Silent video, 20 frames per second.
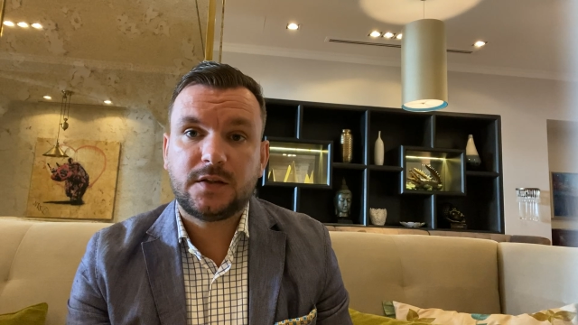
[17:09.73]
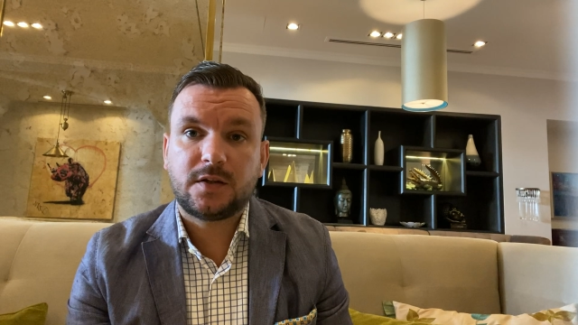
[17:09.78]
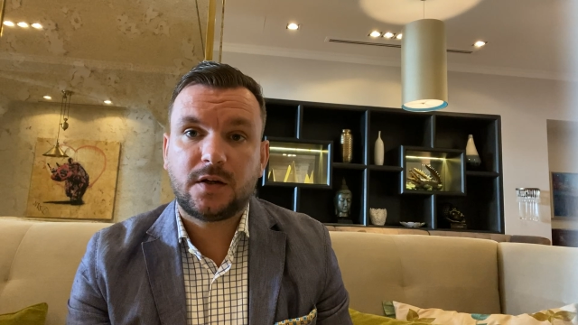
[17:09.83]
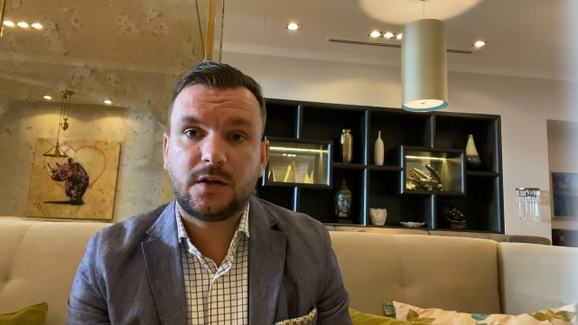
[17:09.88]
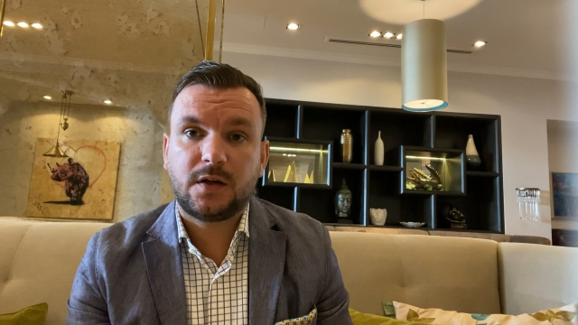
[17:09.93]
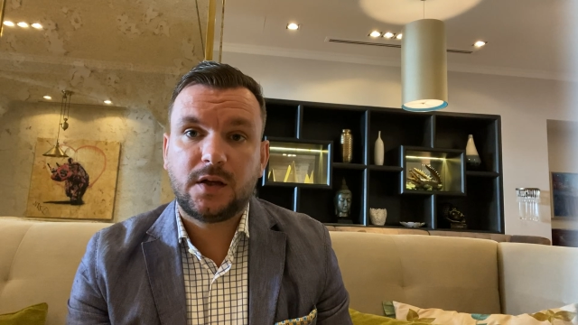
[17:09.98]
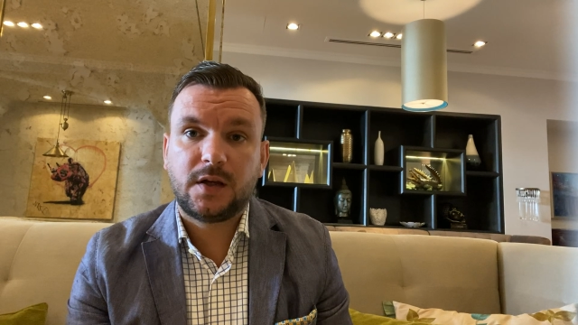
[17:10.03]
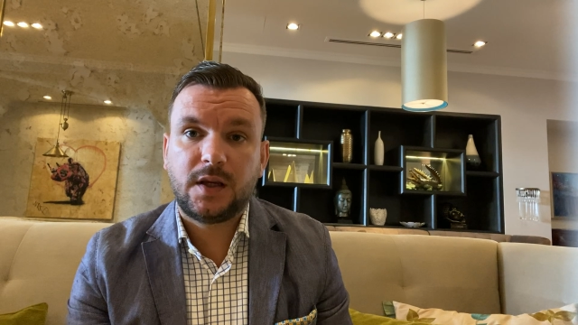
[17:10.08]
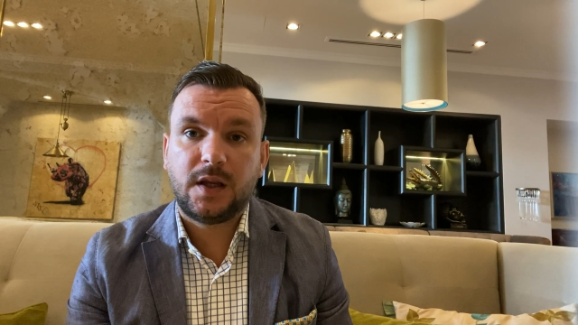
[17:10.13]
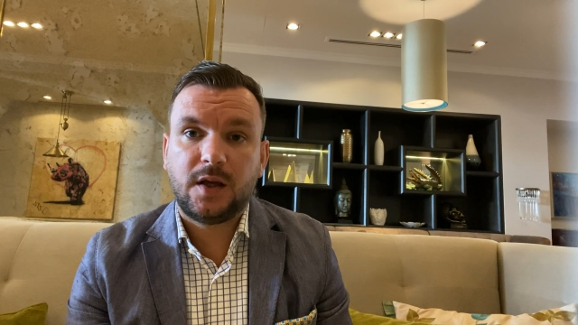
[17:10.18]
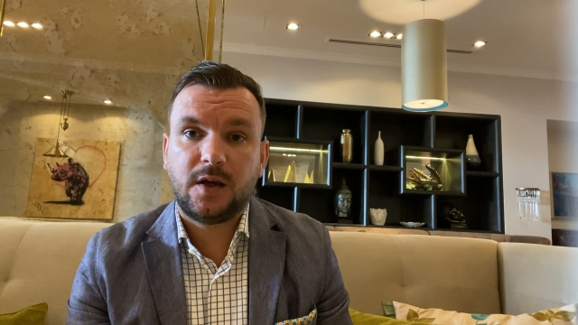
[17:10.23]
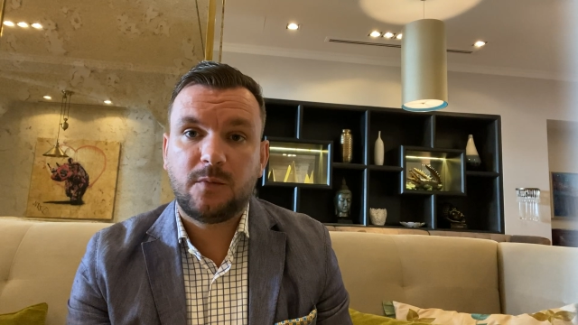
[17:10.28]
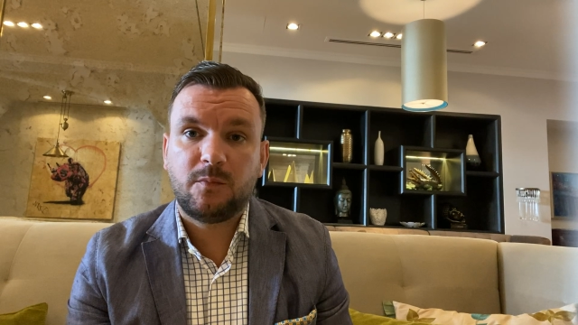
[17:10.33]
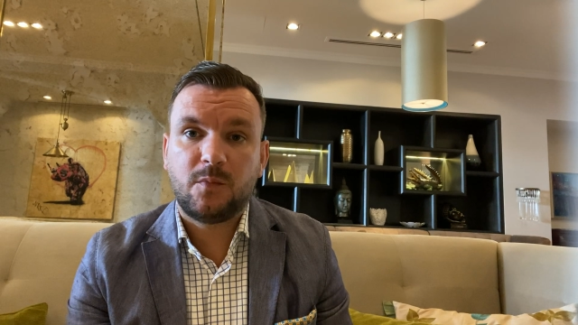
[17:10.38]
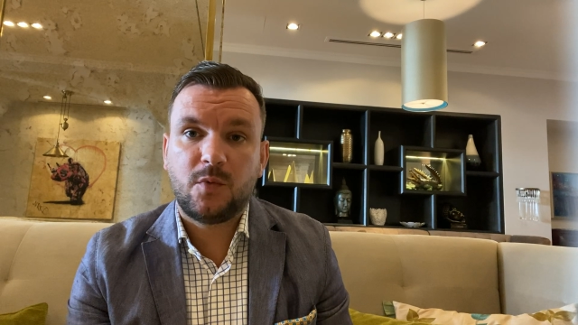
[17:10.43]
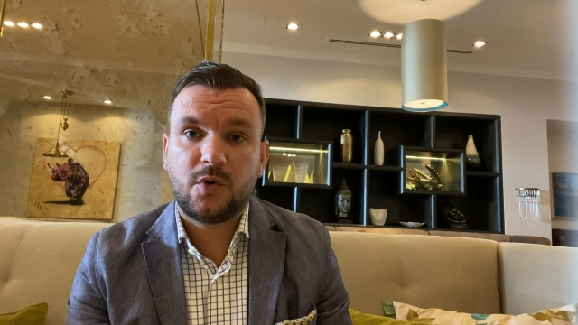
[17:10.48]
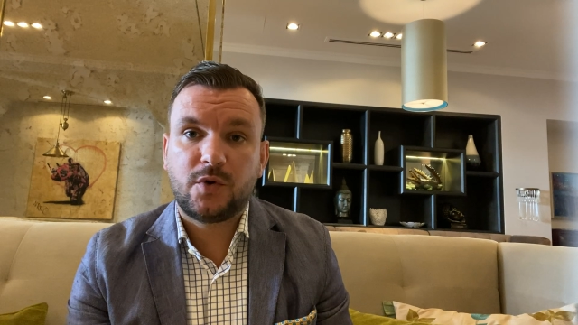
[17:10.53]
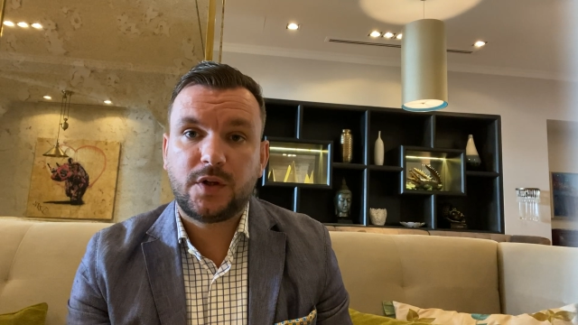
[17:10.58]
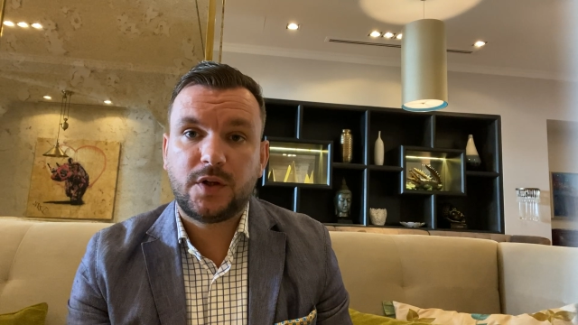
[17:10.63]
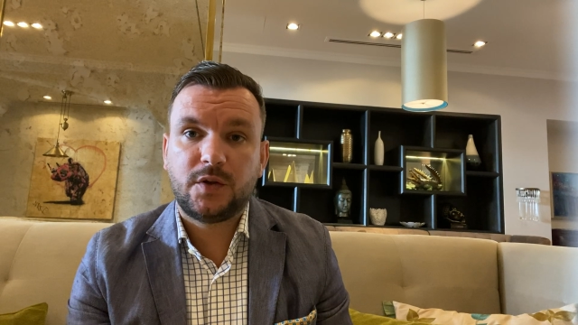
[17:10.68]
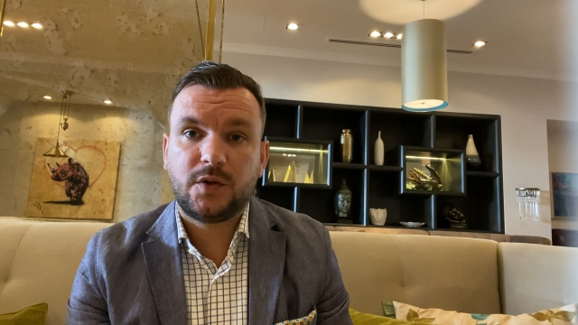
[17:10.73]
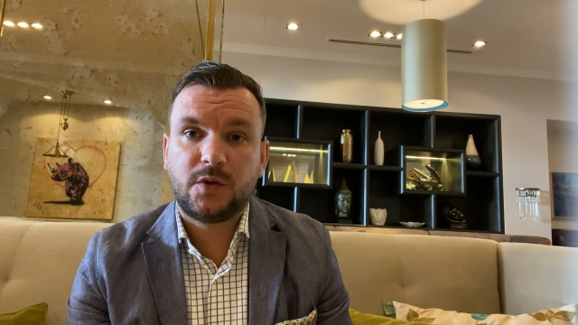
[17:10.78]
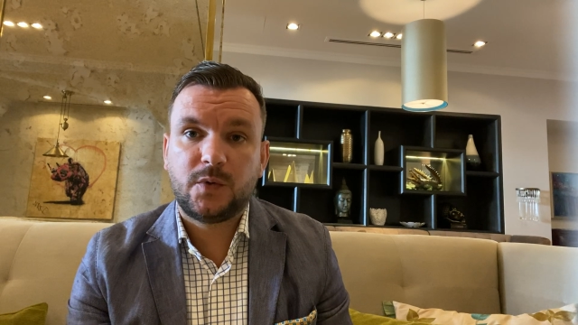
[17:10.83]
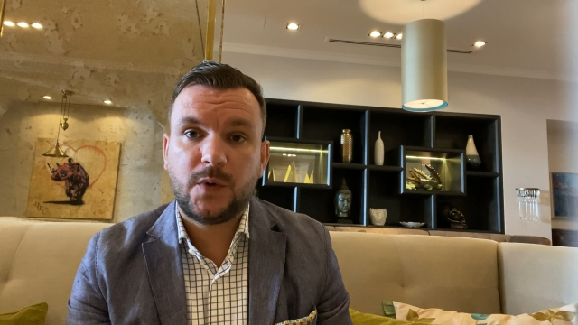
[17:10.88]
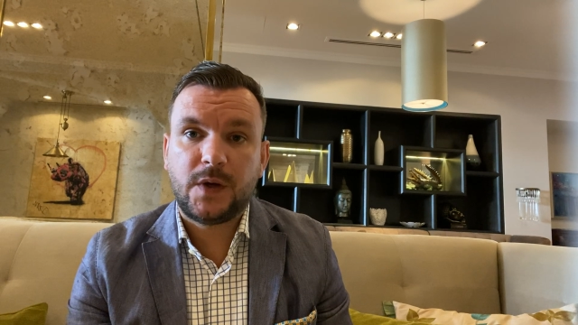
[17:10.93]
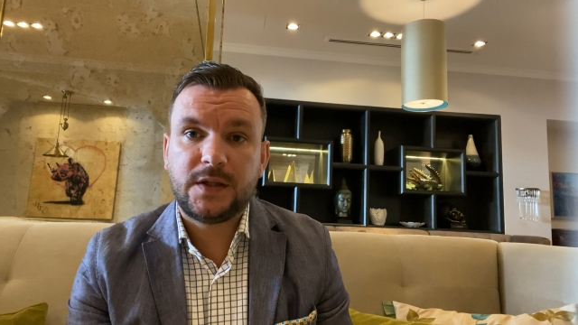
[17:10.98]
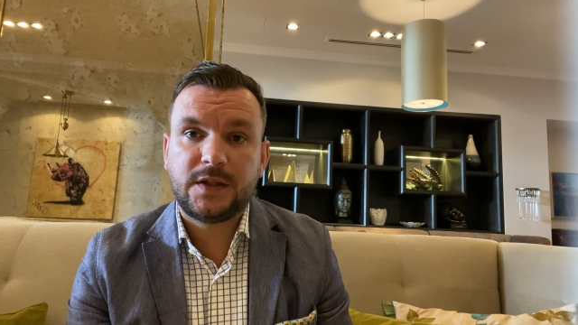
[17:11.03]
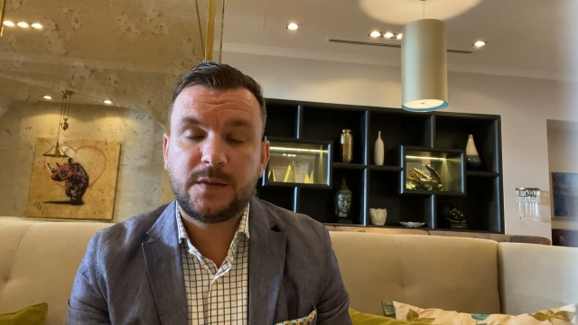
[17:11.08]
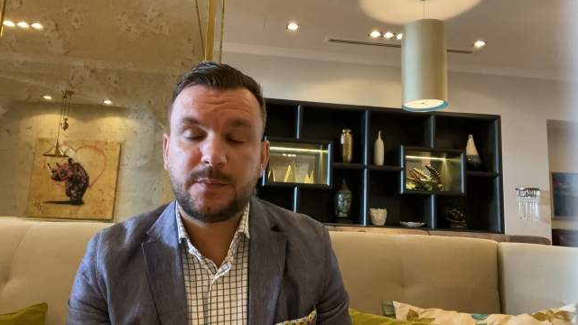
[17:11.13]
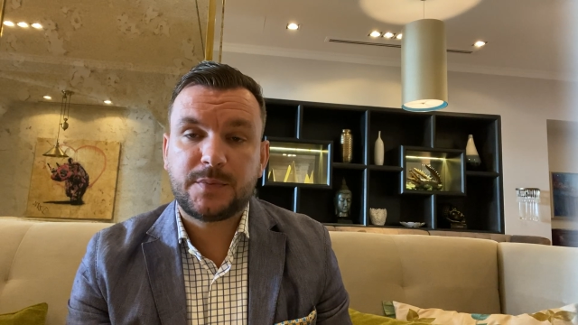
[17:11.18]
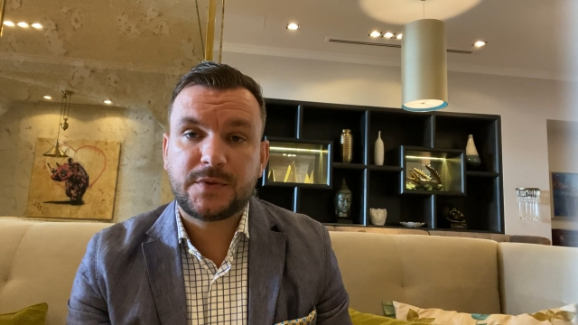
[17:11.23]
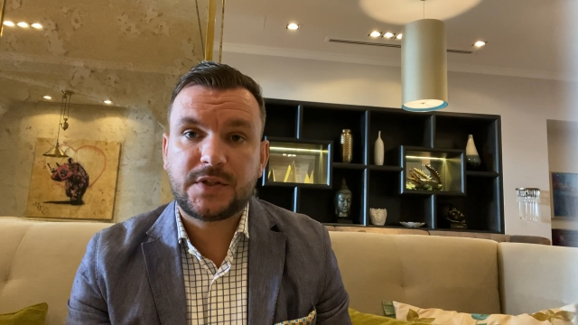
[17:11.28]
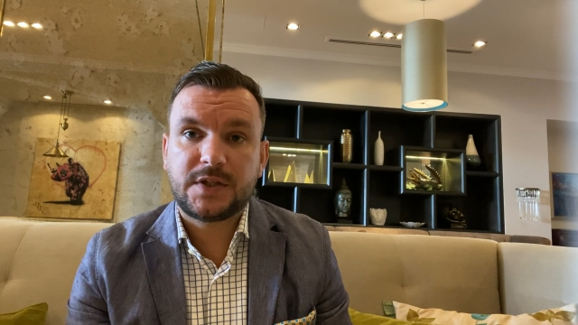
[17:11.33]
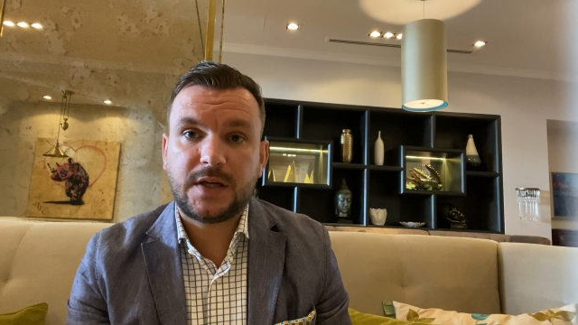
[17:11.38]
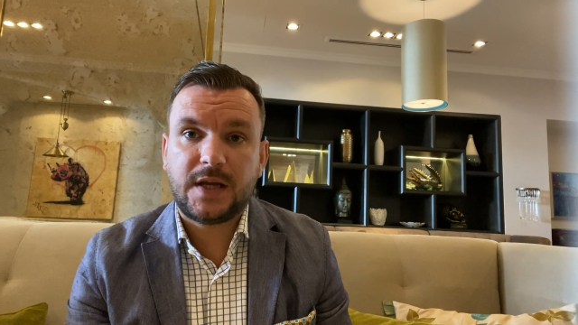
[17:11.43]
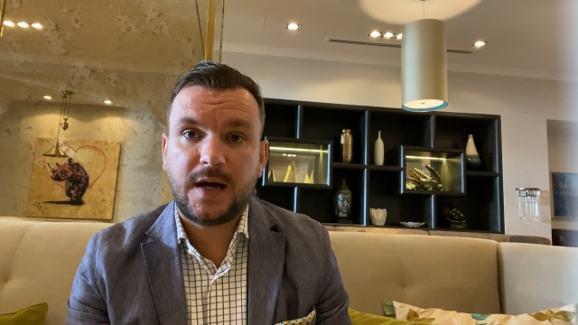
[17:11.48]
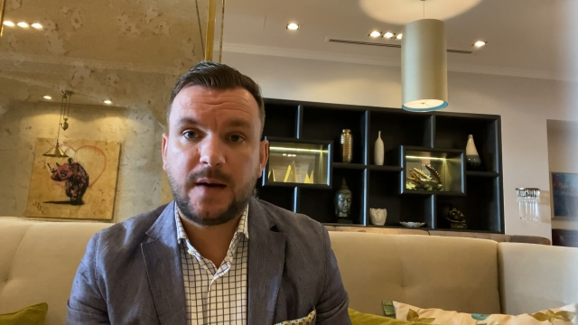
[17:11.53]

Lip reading: targeting more than 20%